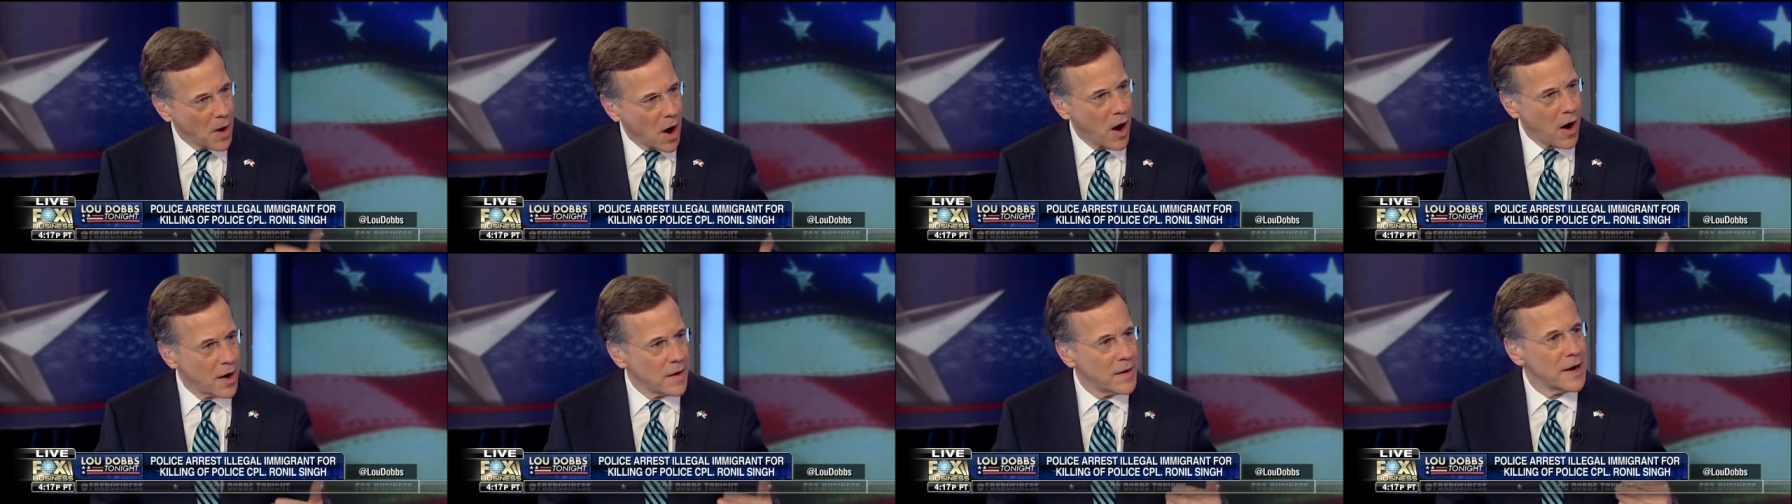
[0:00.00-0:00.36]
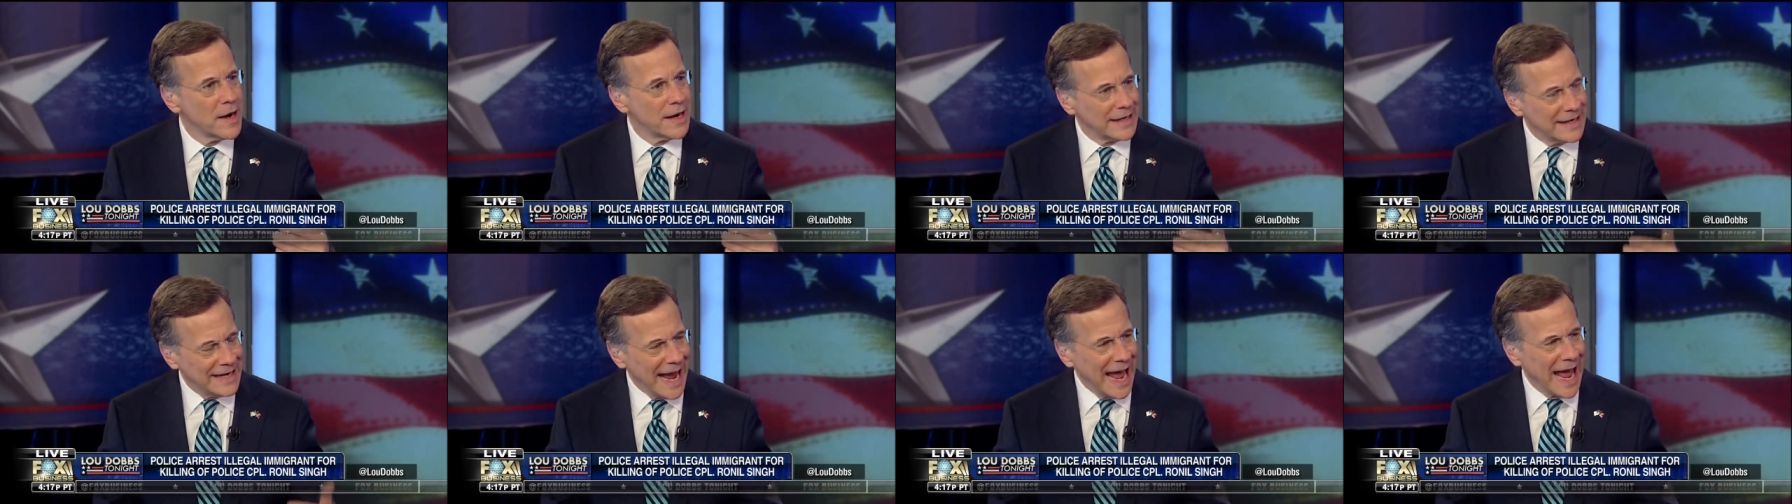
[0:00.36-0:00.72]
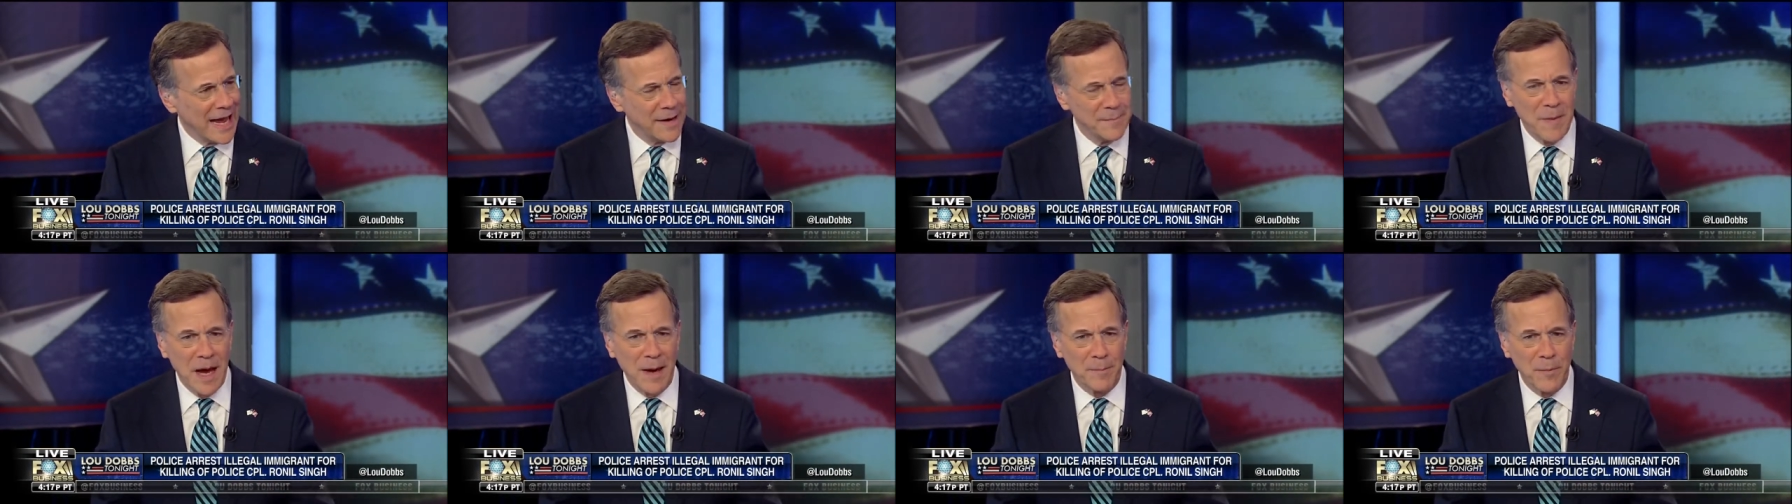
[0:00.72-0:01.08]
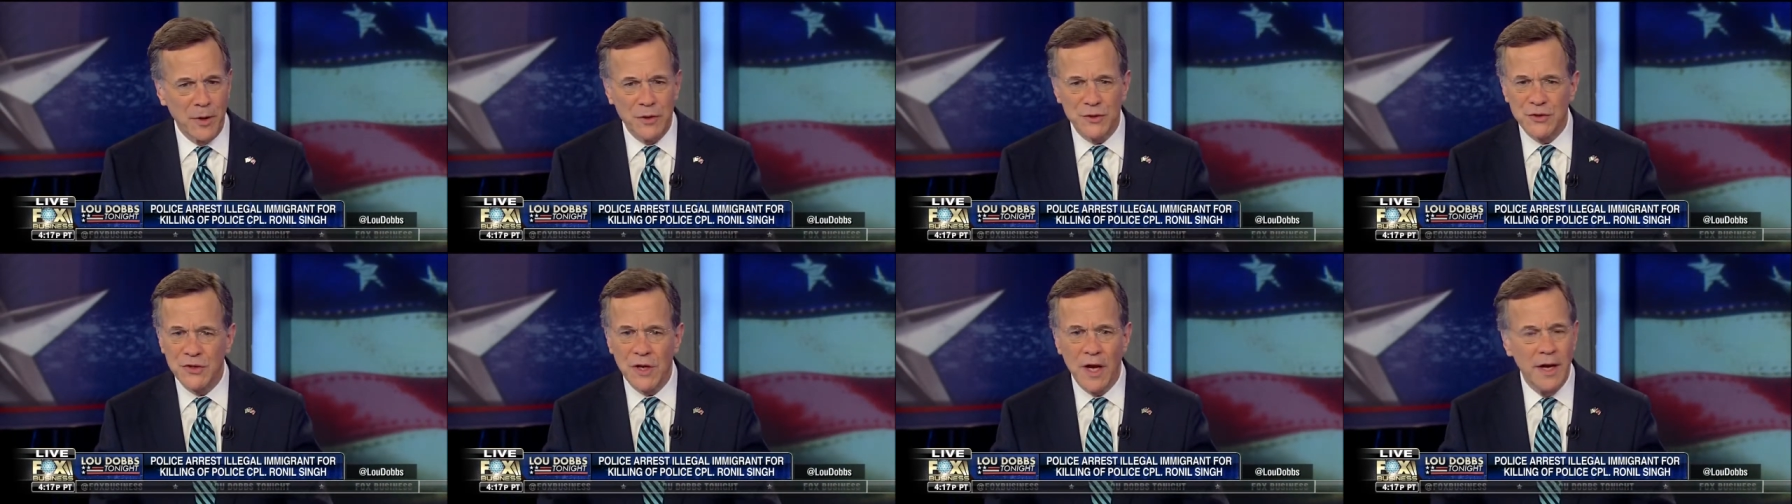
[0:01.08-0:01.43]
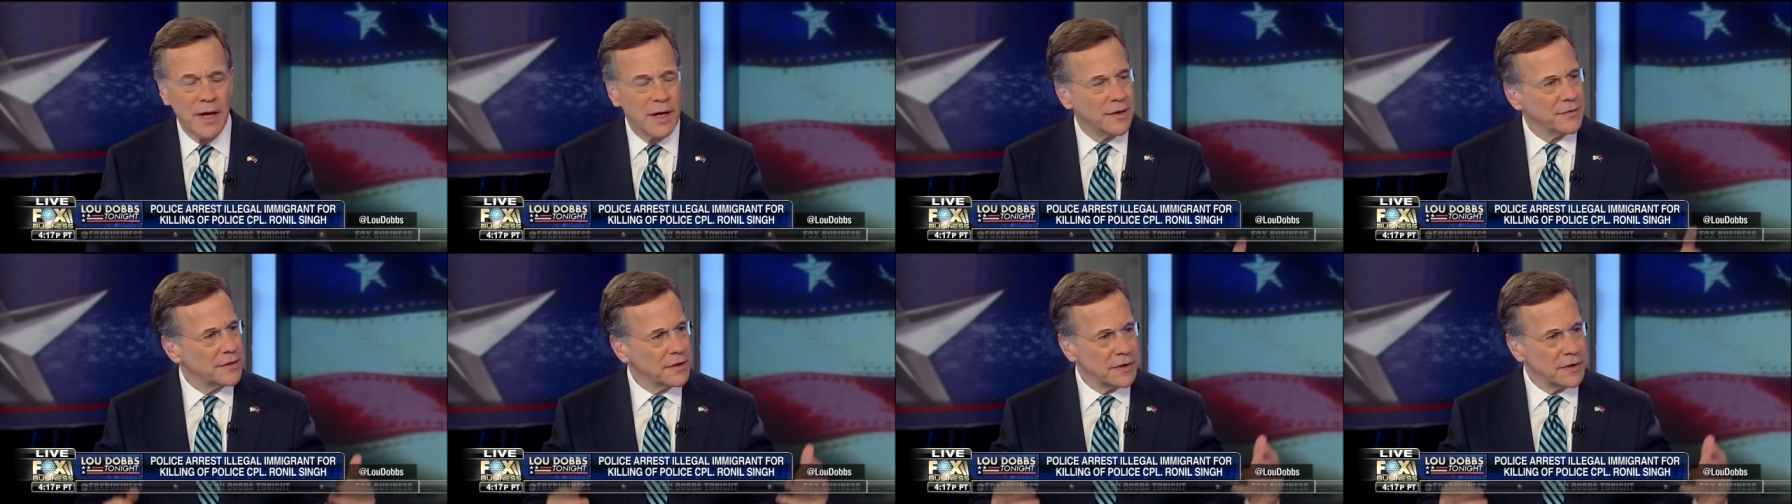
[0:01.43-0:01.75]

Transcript: are gang members, the